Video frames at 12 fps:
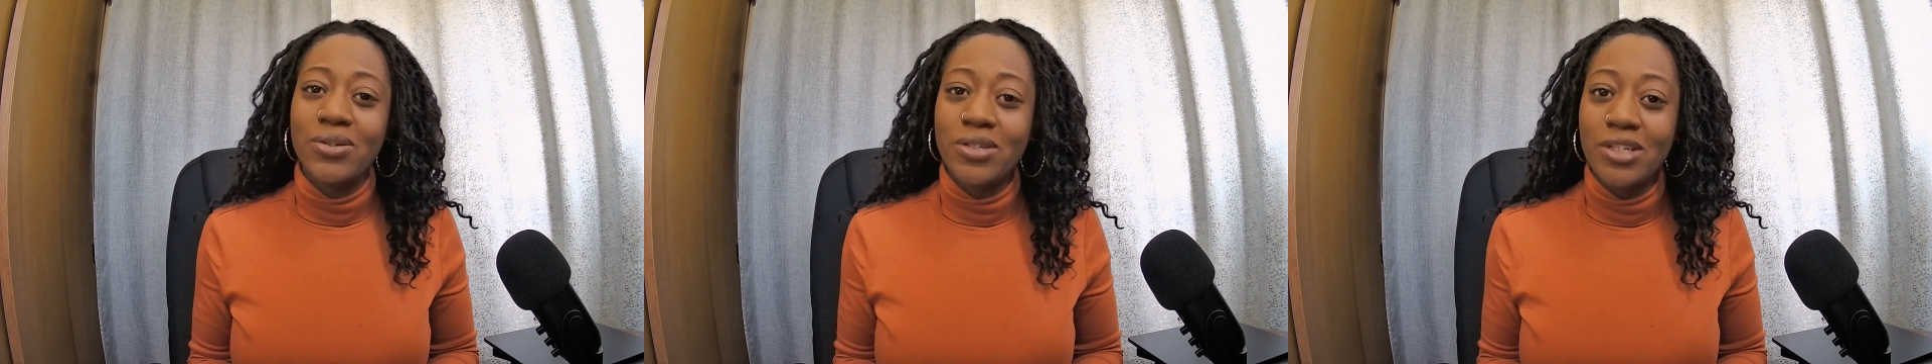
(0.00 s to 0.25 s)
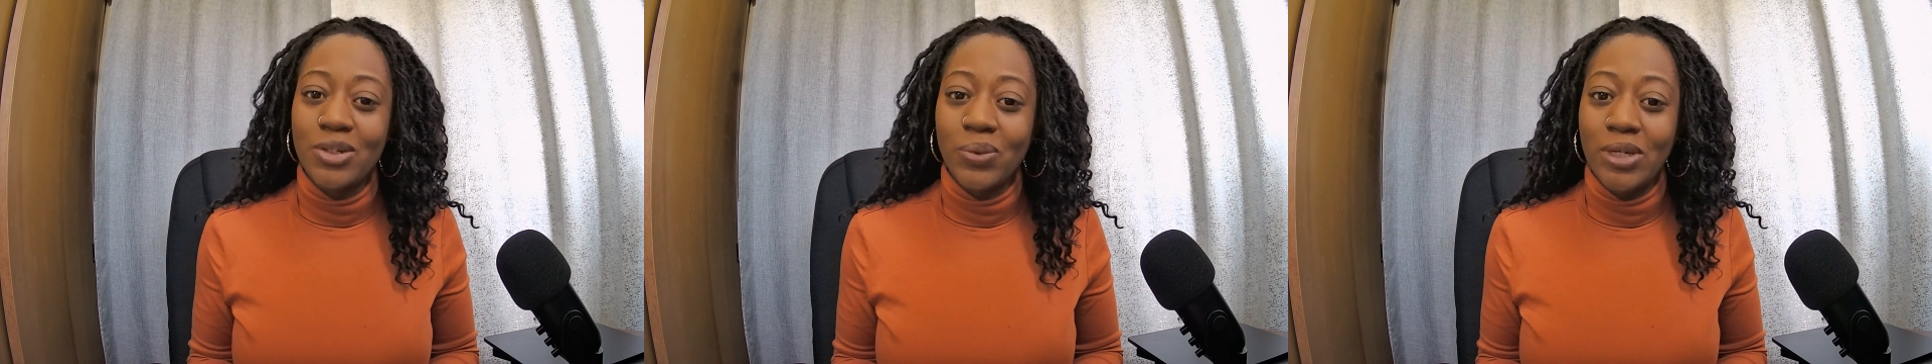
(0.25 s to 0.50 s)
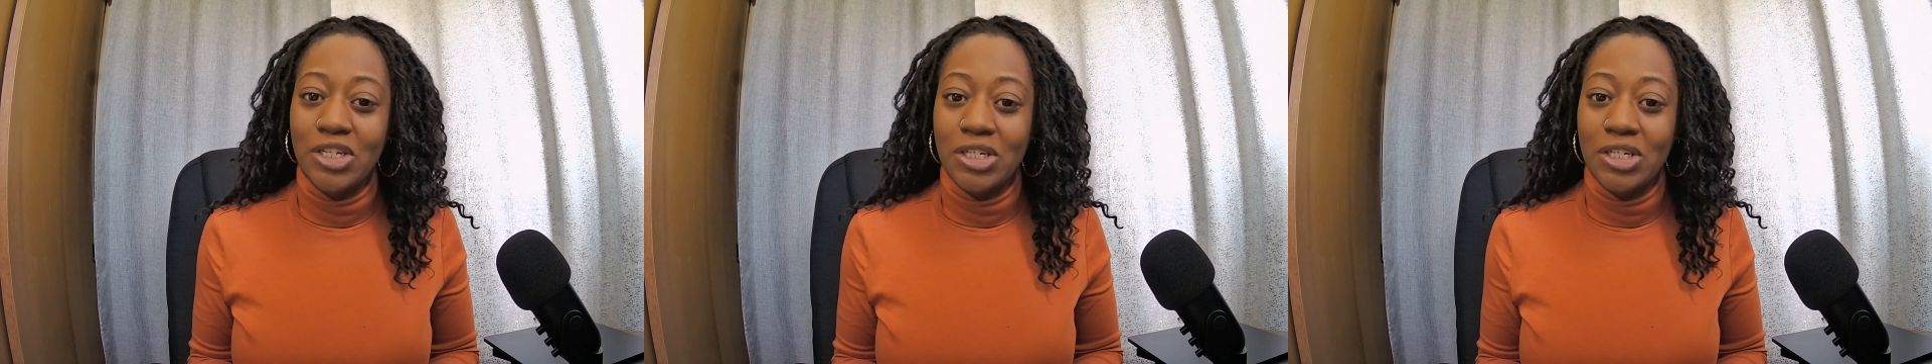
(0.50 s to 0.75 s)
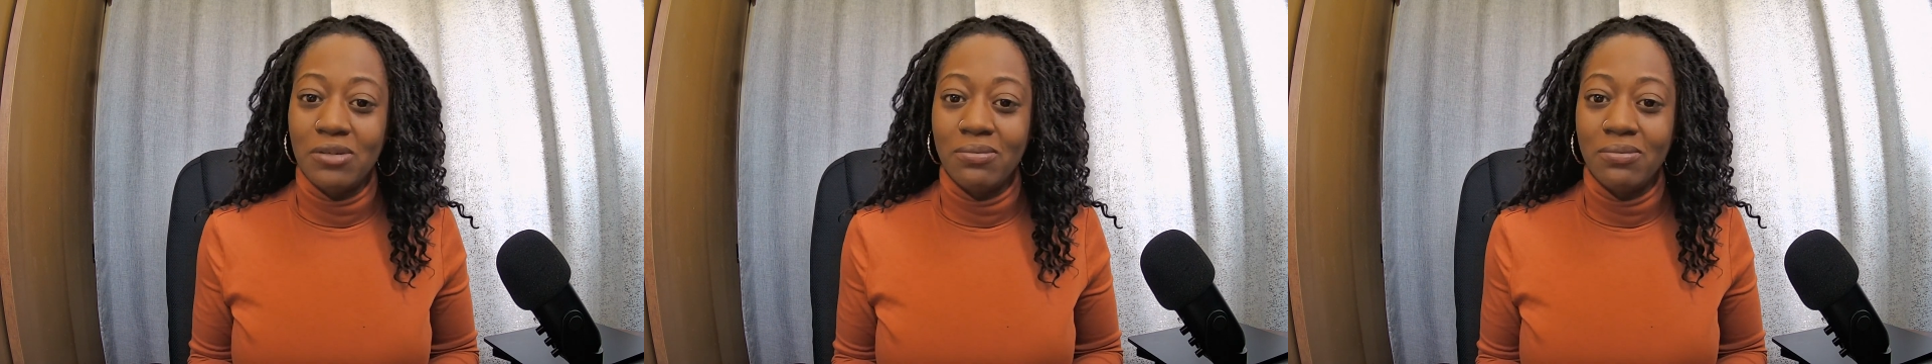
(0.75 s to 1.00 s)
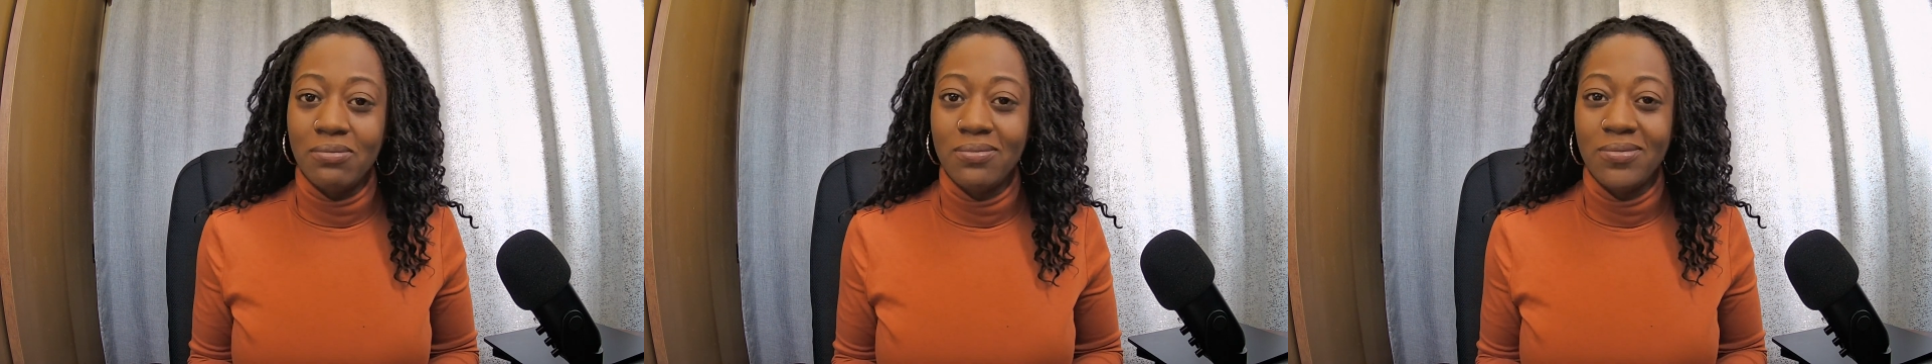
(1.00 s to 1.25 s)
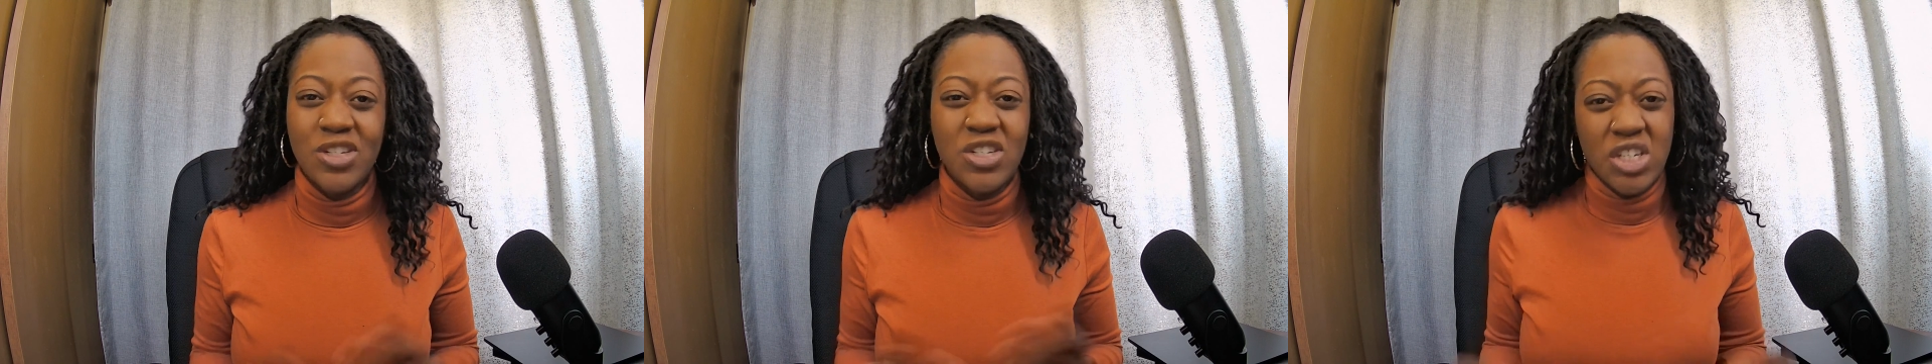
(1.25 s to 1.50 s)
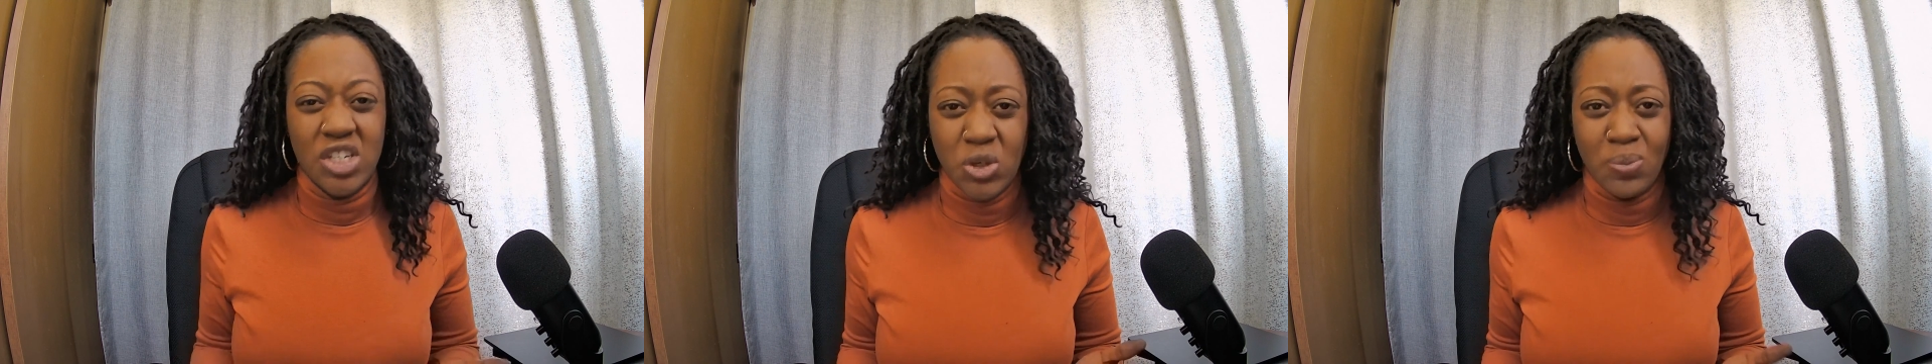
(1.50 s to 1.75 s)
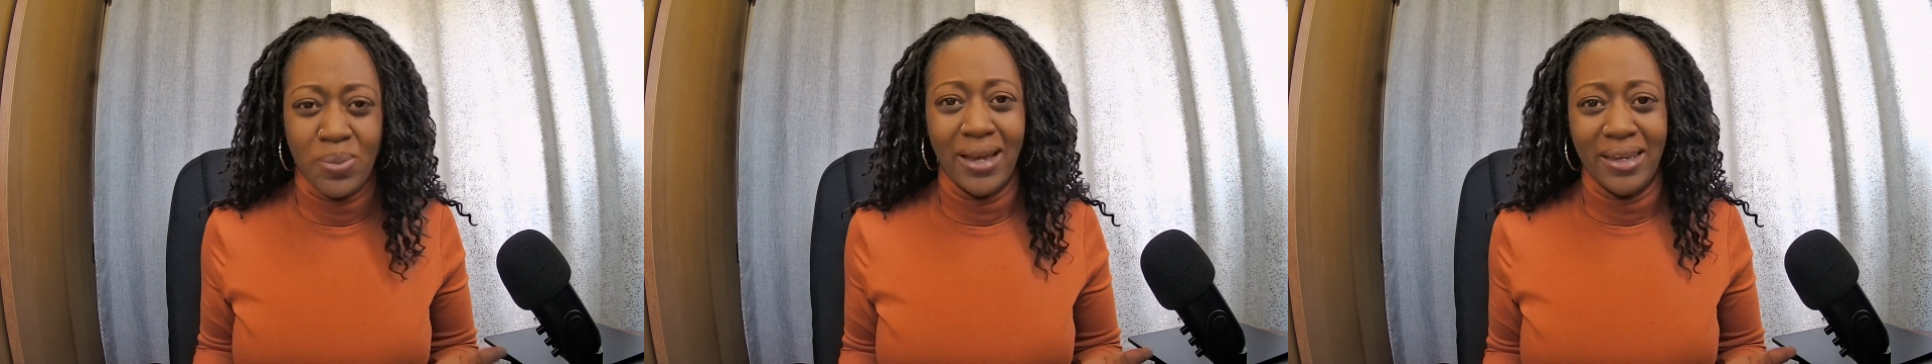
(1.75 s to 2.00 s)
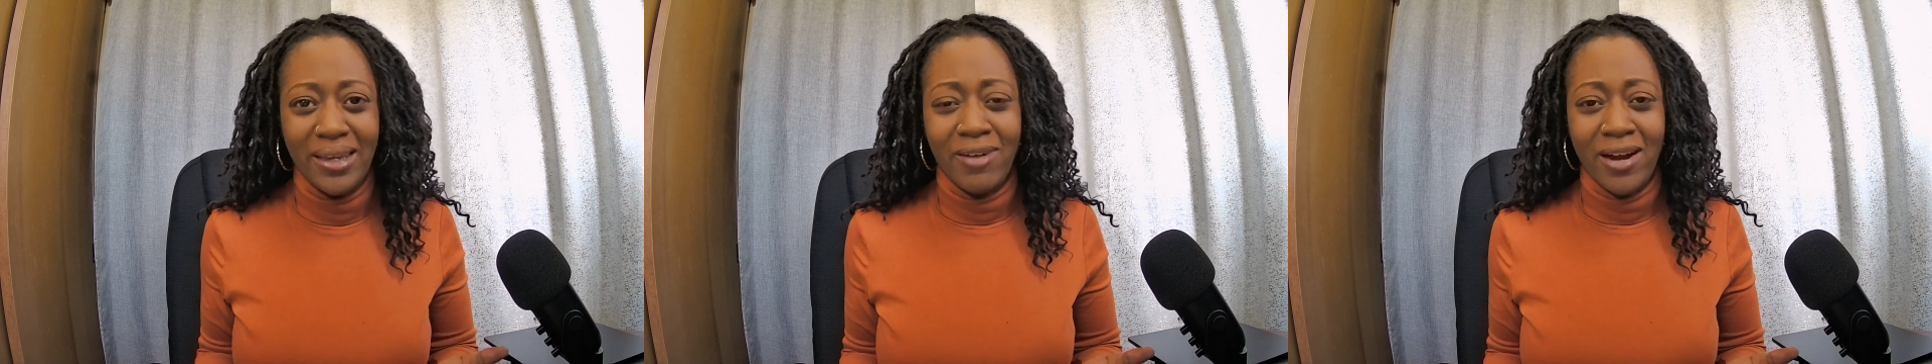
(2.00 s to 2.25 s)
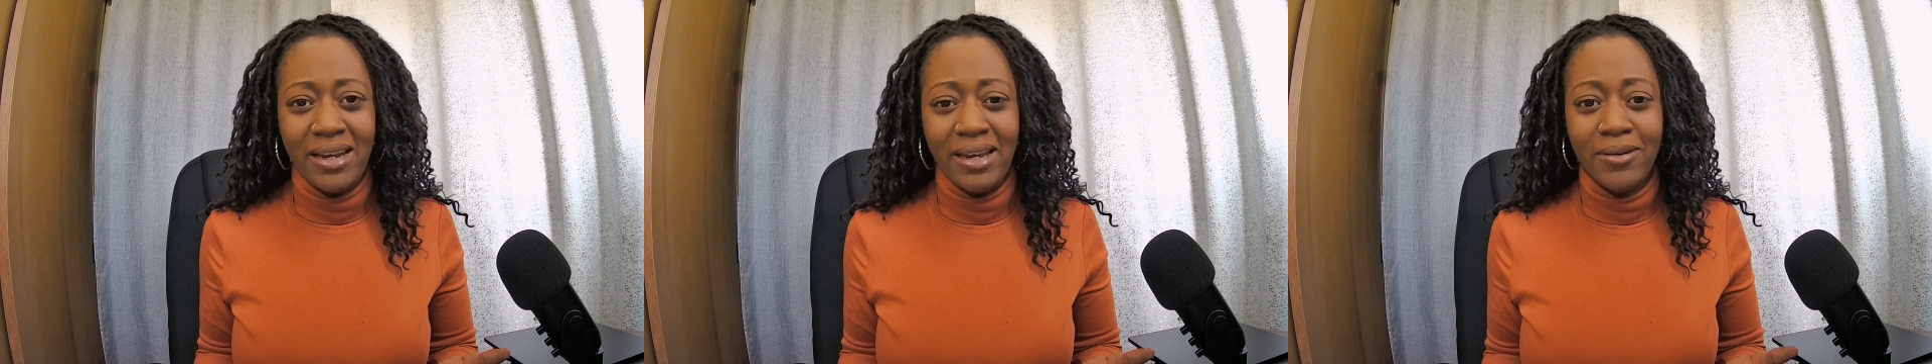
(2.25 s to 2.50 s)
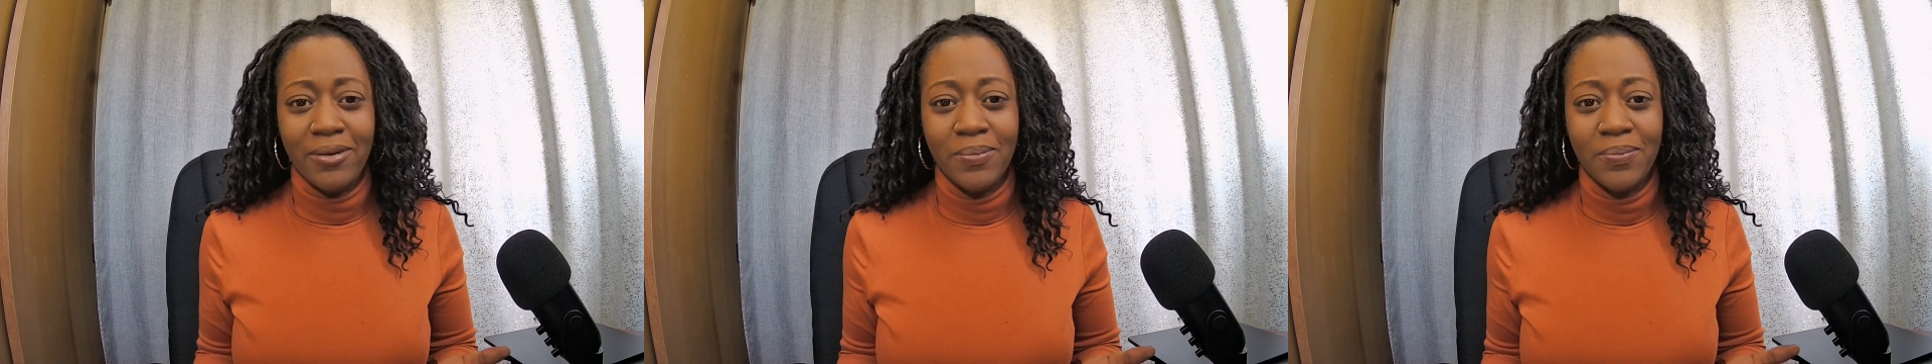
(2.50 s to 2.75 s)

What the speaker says: situation, should you buy it right now?